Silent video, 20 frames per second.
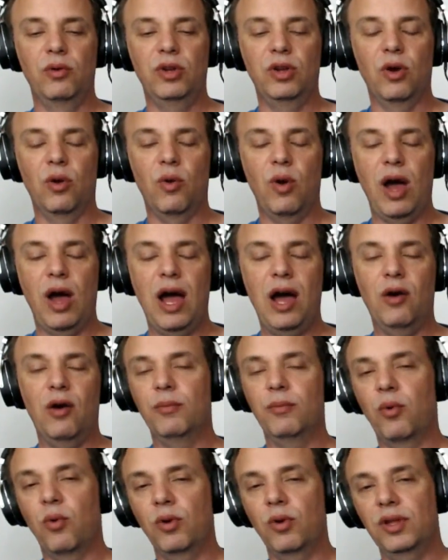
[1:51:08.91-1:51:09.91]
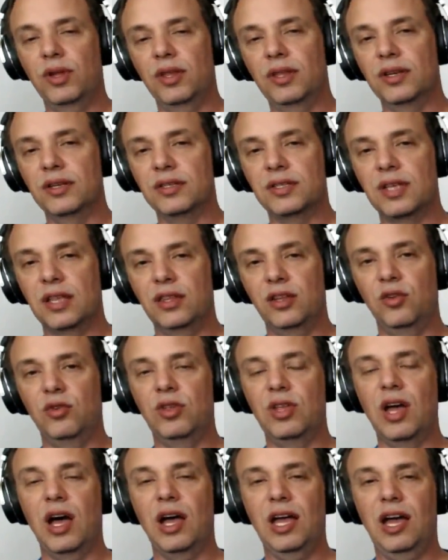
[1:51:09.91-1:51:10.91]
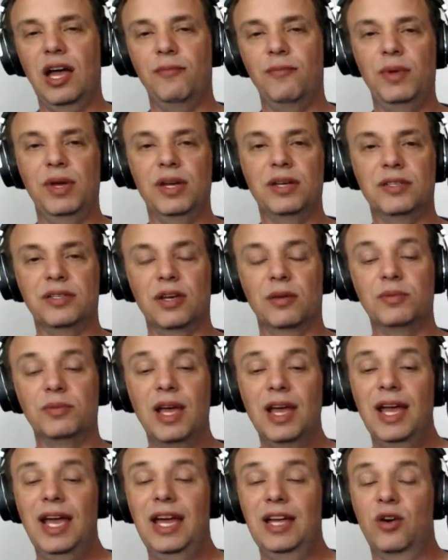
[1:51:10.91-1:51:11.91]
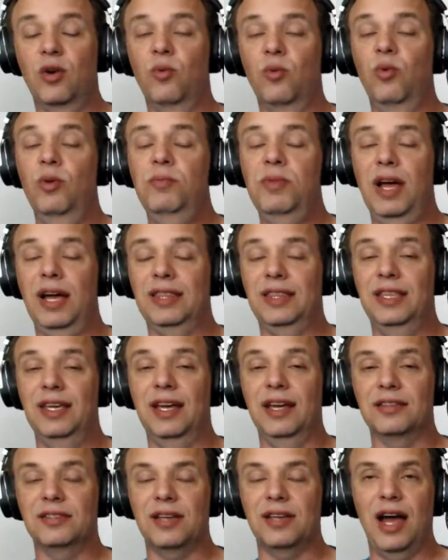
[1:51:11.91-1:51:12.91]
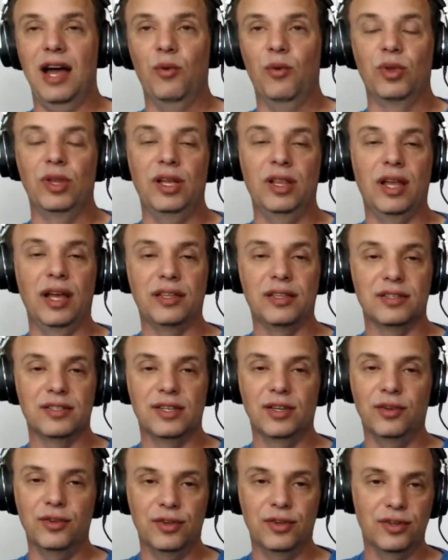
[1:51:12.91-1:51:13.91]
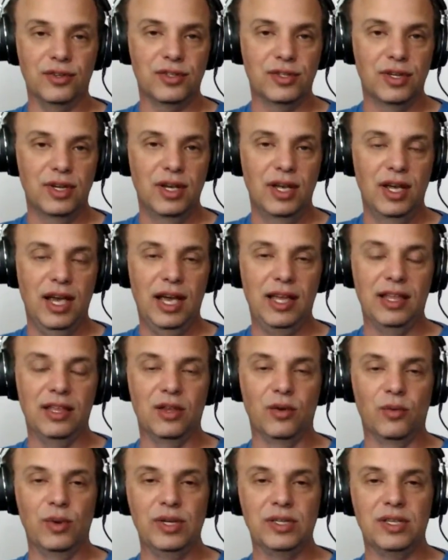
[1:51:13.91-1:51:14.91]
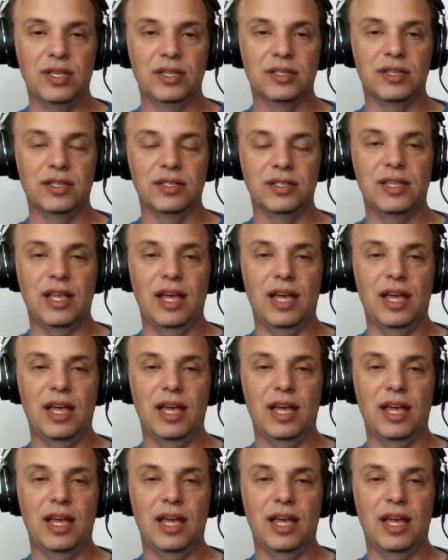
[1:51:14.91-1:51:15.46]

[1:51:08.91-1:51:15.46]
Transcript: how important it is that you not have big subs in a room like this. I really like the cylinders, and the reason is that